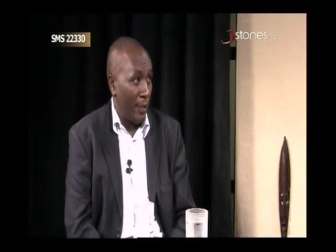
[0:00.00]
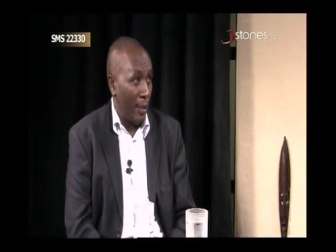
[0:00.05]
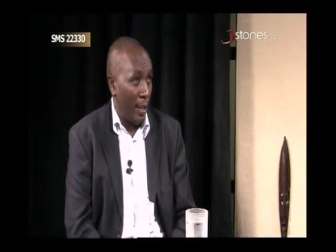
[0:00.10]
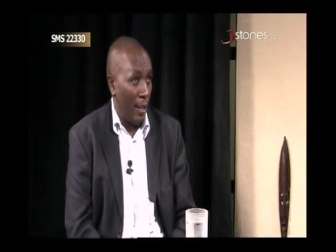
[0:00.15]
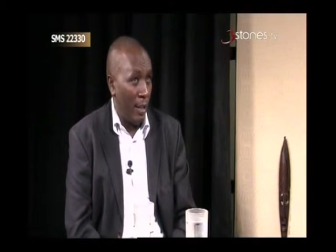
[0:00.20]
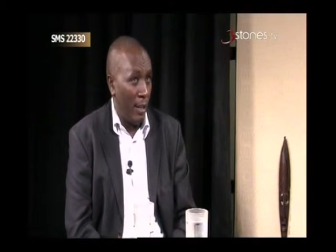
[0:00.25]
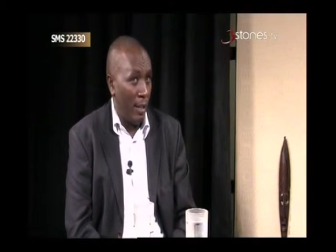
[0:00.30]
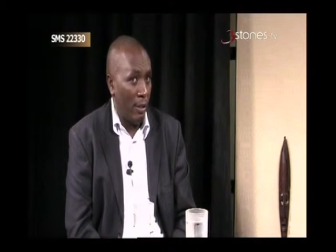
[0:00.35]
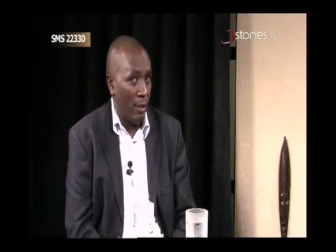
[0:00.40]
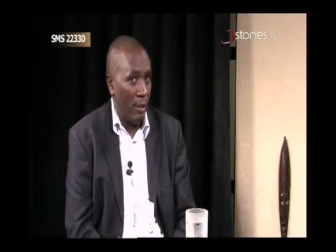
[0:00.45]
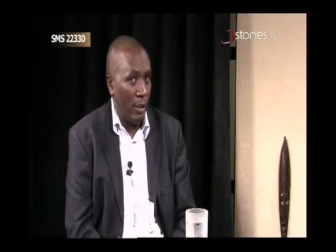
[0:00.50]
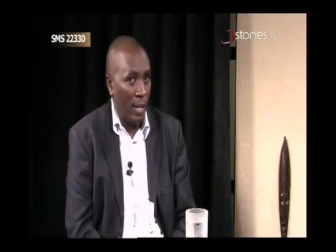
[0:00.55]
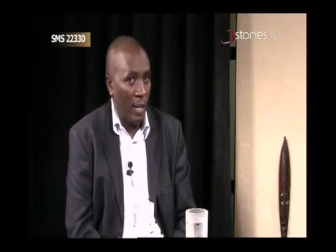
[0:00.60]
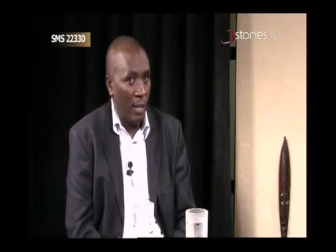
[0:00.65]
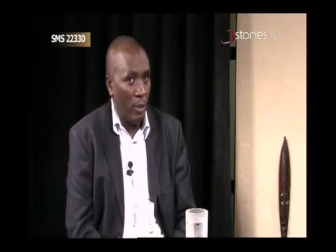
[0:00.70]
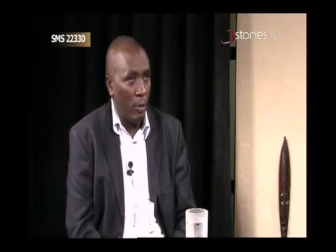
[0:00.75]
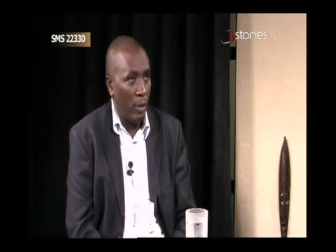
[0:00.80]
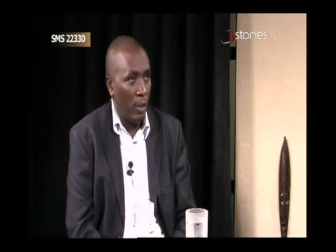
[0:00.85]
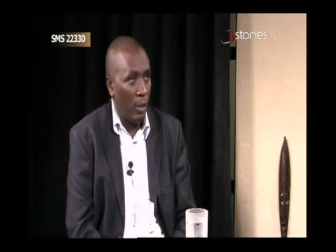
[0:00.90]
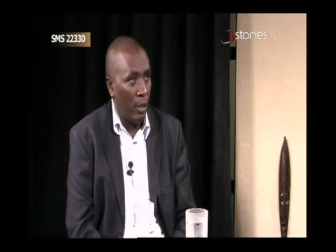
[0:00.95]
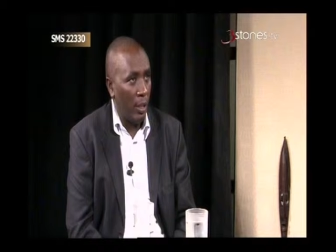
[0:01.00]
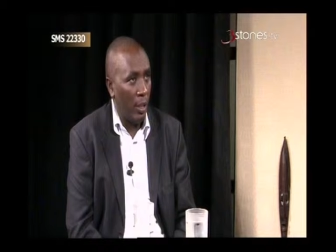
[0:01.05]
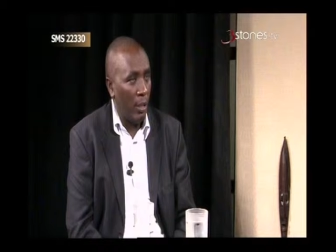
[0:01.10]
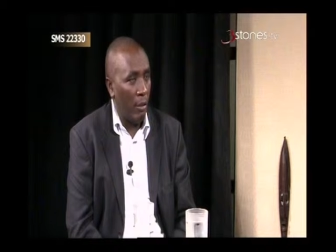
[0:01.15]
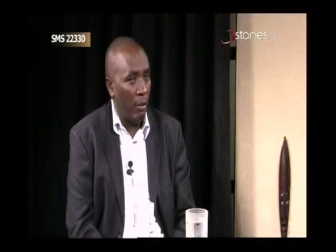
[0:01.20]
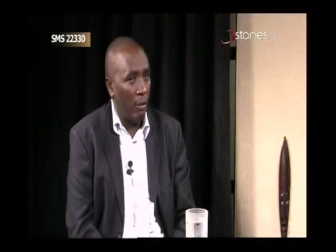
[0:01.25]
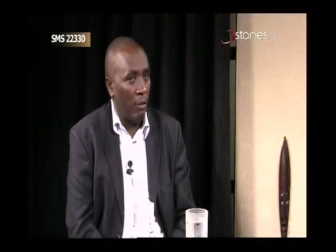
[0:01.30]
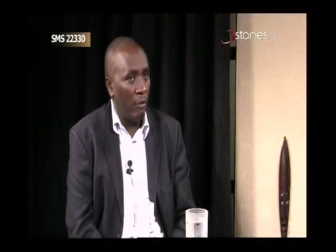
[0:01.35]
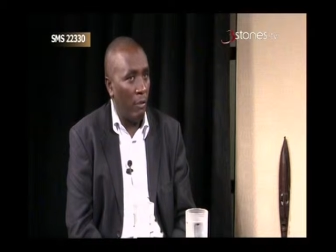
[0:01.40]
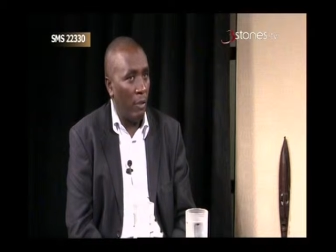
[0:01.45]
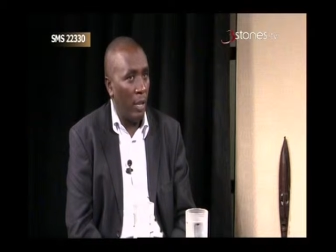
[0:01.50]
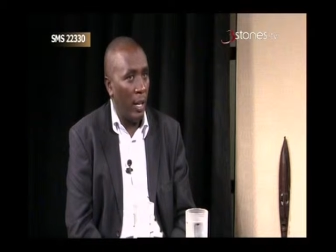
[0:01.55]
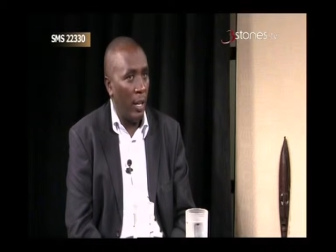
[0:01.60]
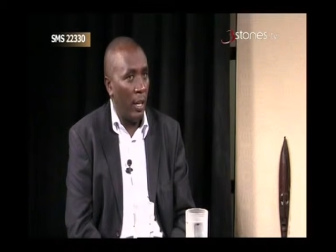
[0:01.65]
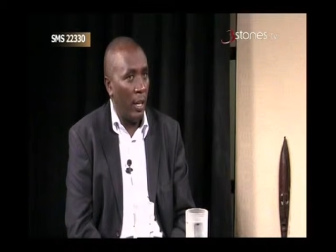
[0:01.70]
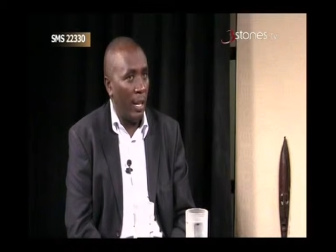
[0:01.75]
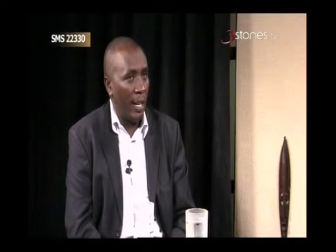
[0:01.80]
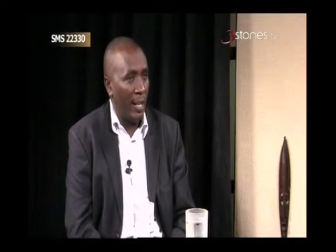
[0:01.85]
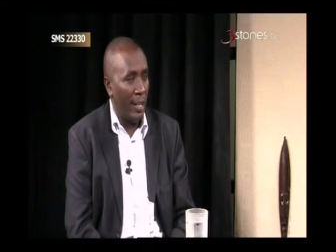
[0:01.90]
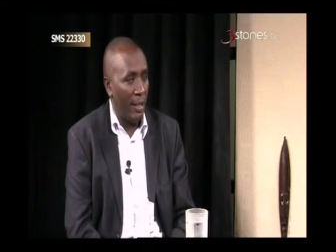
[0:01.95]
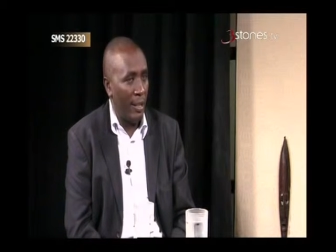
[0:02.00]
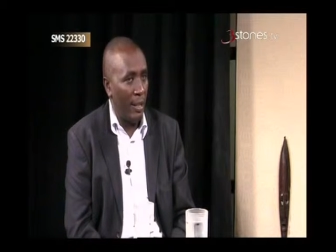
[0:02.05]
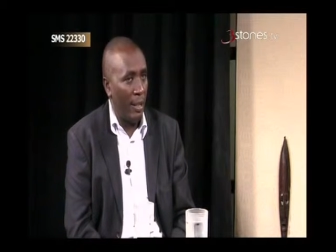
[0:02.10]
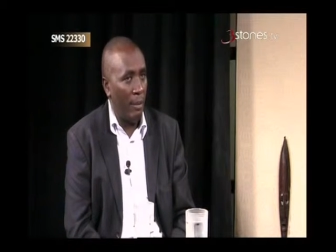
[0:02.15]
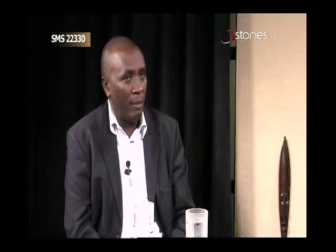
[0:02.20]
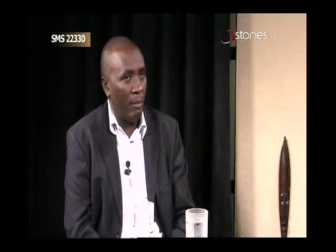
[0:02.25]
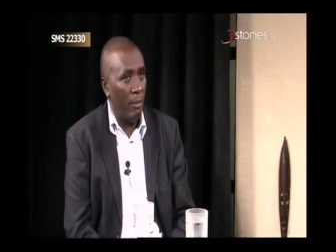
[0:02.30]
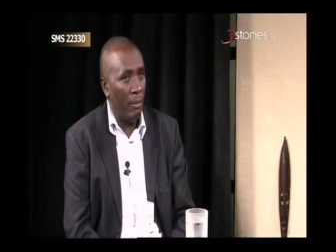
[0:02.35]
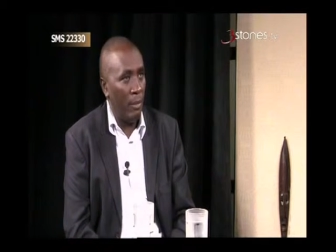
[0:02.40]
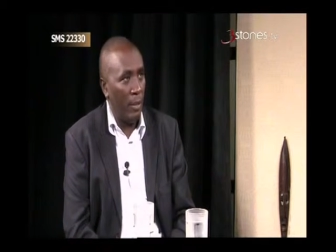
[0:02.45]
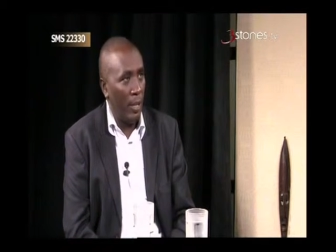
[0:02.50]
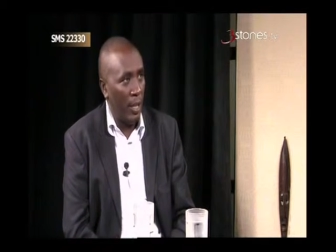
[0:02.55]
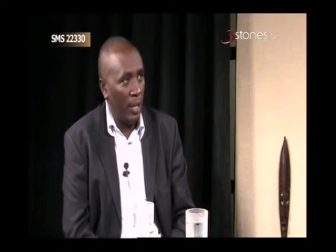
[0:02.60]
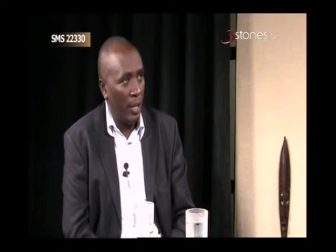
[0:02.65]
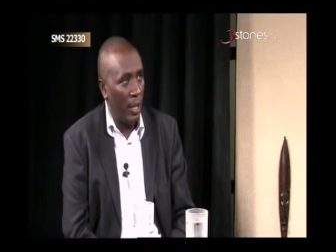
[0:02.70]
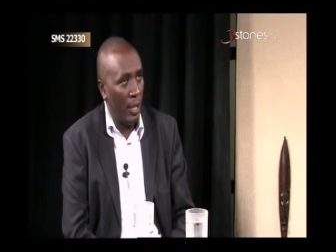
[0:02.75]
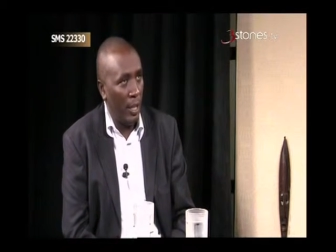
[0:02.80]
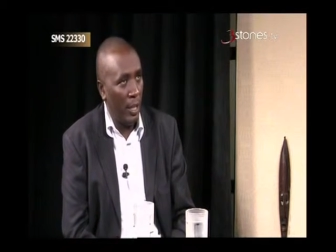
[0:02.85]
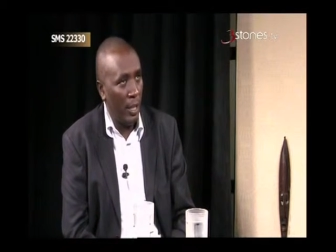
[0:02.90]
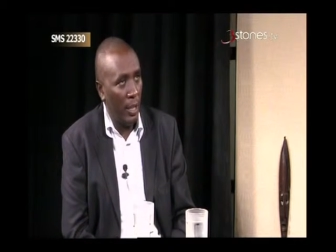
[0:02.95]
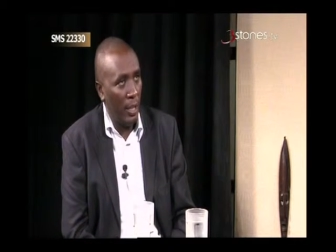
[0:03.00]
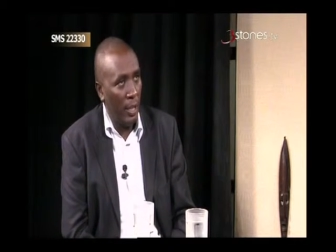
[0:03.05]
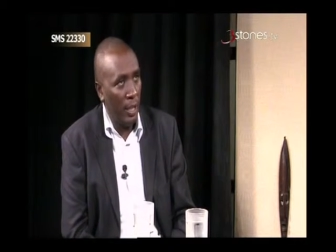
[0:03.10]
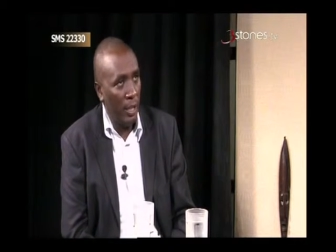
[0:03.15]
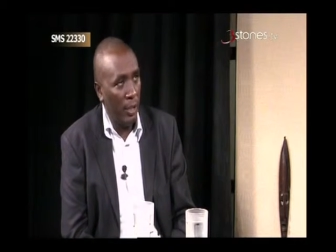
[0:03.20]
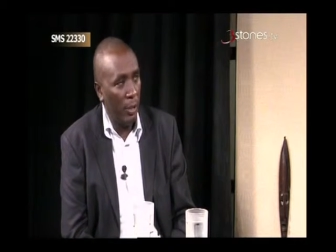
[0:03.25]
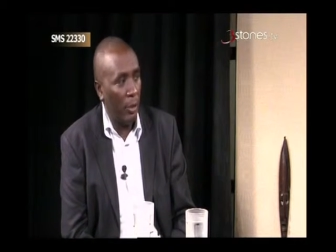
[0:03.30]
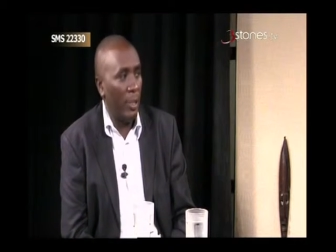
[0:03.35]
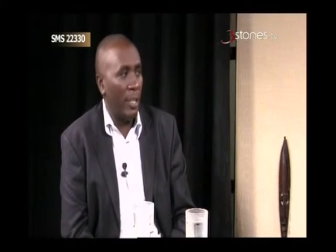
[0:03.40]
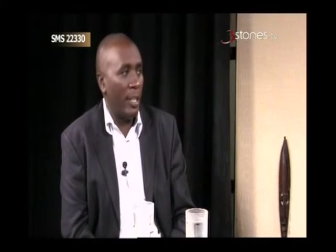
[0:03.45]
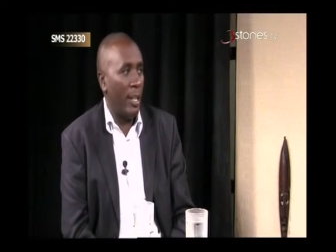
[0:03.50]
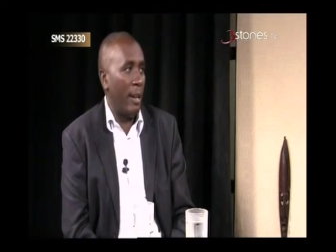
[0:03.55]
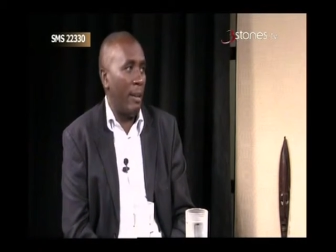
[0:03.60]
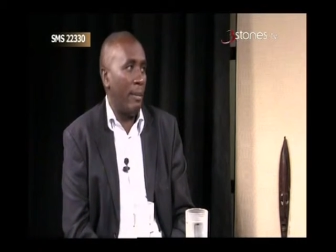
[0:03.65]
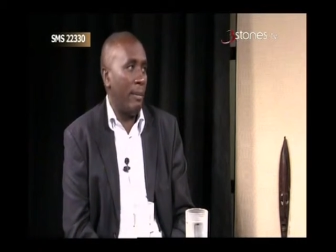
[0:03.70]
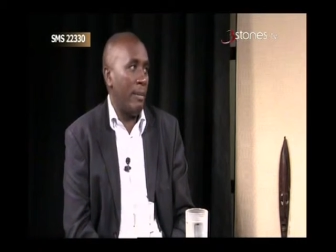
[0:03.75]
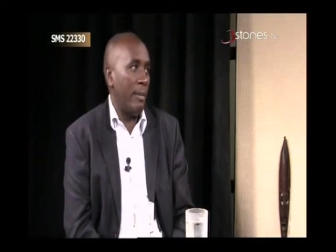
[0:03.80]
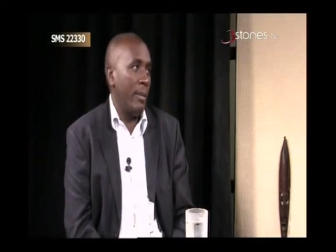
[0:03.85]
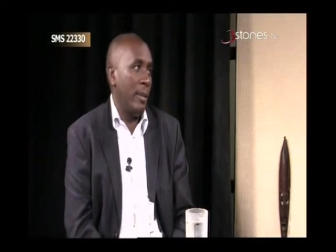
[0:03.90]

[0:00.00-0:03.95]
Electrolytes, we're talking of calcium, sodium,